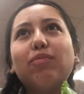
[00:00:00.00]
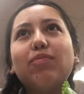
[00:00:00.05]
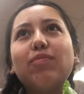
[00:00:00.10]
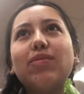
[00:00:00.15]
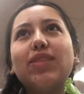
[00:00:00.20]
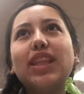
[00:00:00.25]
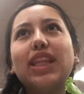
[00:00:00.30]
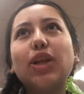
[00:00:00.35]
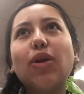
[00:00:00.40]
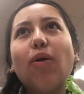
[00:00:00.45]

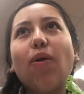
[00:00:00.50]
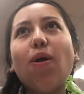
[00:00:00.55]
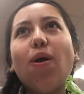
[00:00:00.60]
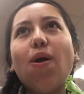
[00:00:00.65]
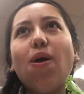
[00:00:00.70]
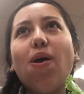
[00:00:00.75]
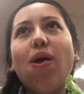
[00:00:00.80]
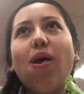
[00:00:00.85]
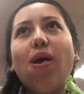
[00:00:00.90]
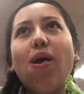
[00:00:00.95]
First time eating
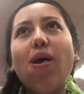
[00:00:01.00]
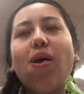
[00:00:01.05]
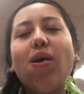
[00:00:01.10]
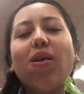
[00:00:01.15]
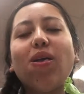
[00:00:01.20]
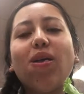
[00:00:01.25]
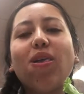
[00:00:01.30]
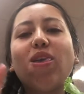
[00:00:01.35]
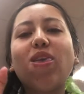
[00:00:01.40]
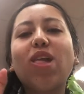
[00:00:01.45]
chicken.
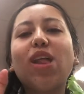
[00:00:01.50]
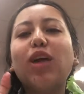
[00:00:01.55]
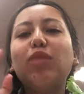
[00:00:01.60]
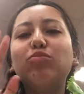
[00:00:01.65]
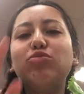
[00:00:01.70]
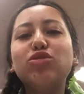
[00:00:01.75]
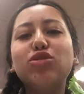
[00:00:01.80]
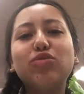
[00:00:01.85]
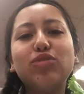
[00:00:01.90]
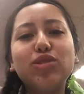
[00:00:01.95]

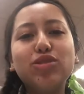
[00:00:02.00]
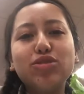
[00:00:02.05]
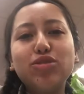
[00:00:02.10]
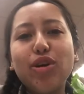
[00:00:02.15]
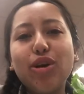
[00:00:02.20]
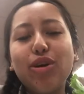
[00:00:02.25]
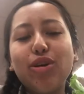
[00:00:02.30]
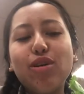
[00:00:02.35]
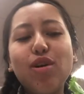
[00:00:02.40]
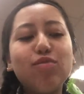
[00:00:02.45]
I'm still
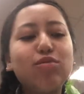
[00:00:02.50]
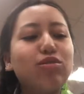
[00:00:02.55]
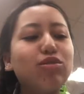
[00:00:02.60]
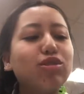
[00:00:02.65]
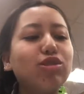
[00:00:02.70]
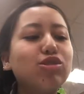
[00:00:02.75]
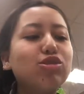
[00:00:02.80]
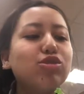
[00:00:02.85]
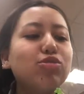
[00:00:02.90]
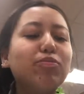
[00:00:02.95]
vegetarian after
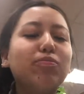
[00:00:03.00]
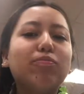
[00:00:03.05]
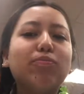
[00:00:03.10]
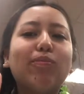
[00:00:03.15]
this.